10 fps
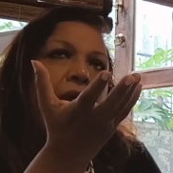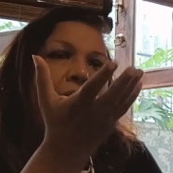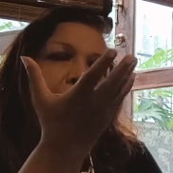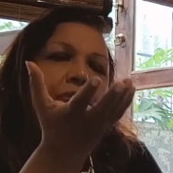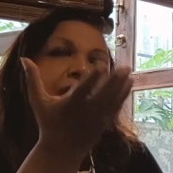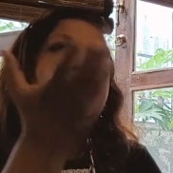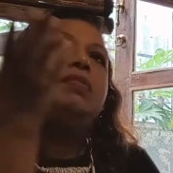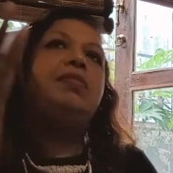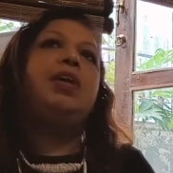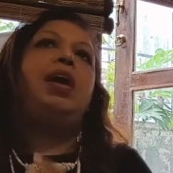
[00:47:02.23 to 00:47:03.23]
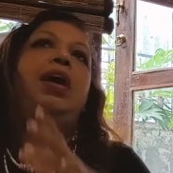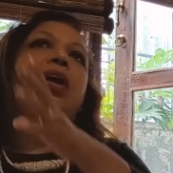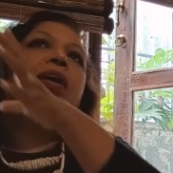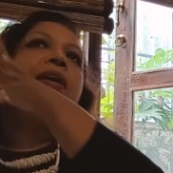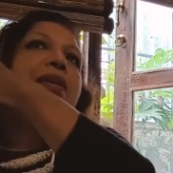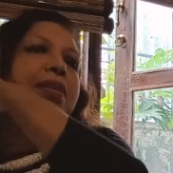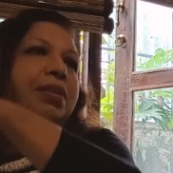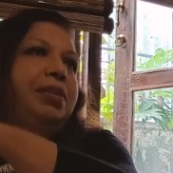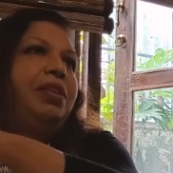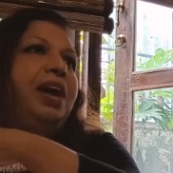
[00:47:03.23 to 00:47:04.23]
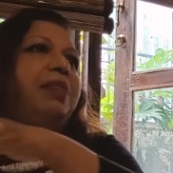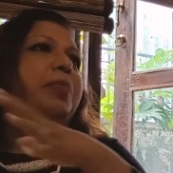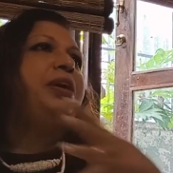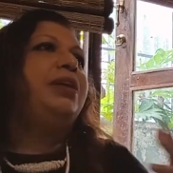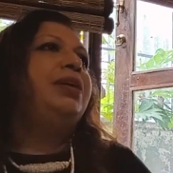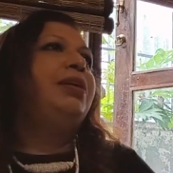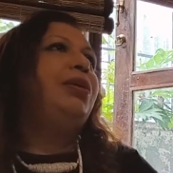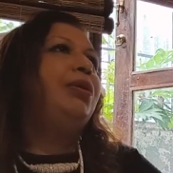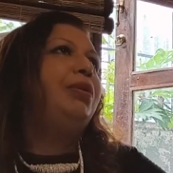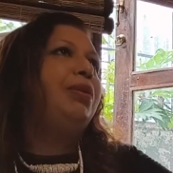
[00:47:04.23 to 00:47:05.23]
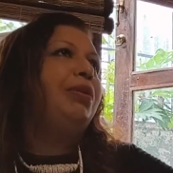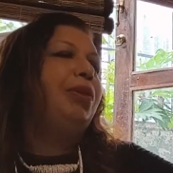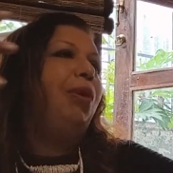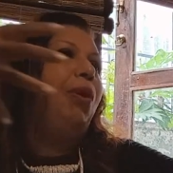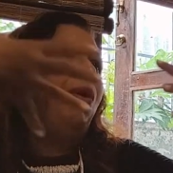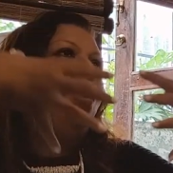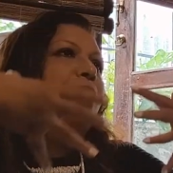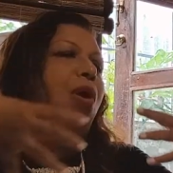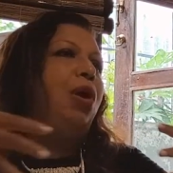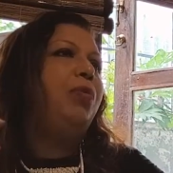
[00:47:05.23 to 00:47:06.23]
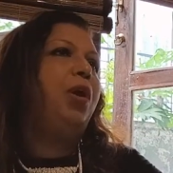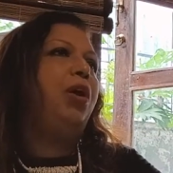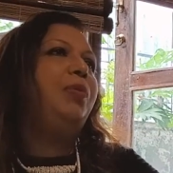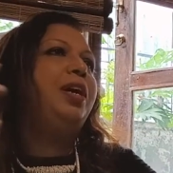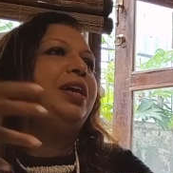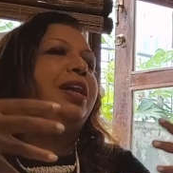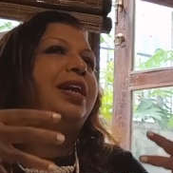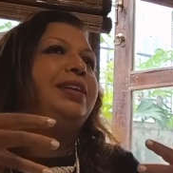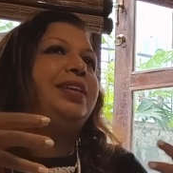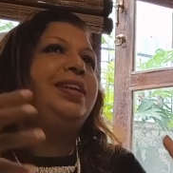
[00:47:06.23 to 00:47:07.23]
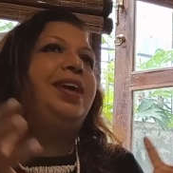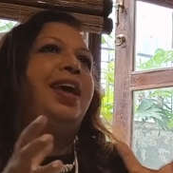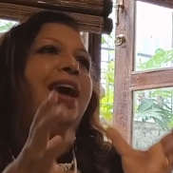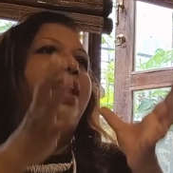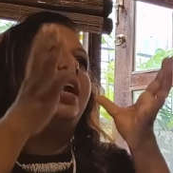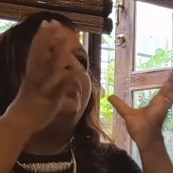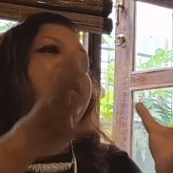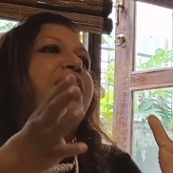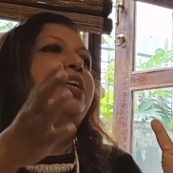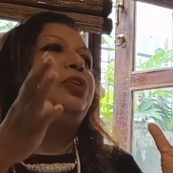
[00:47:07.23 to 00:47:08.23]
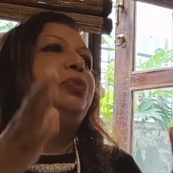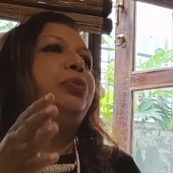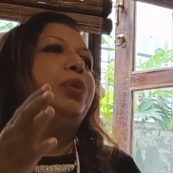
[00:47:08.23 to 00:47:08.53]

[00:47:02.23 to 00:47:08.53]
abhimsa, uh, dharma, all, all, all, all were collected and, and made into,